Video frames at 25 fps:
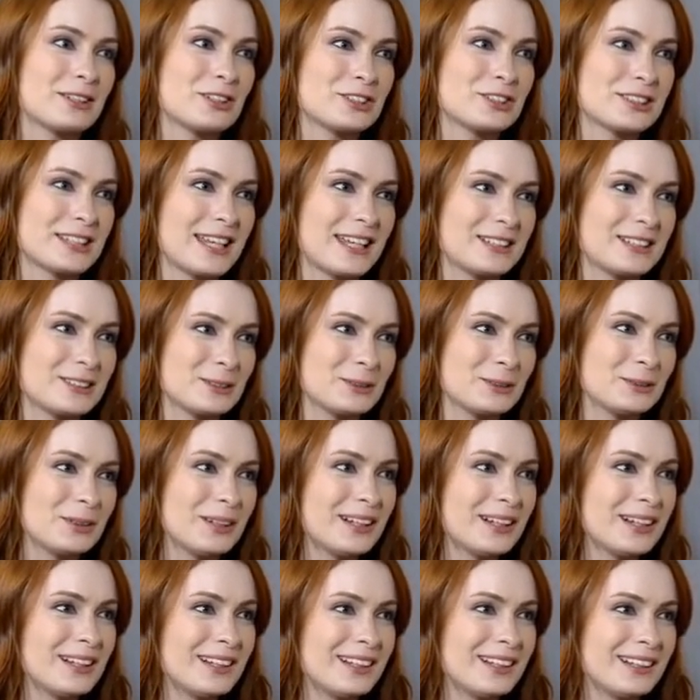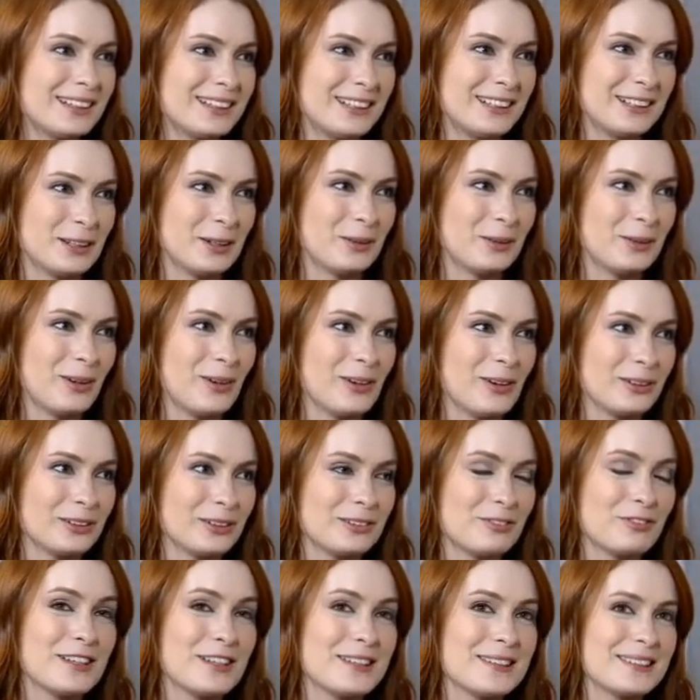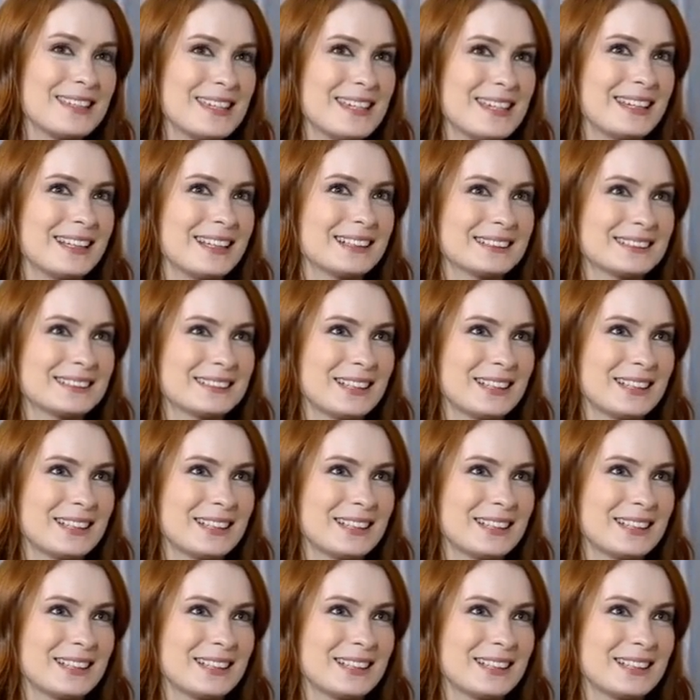I just can't do all the fun things.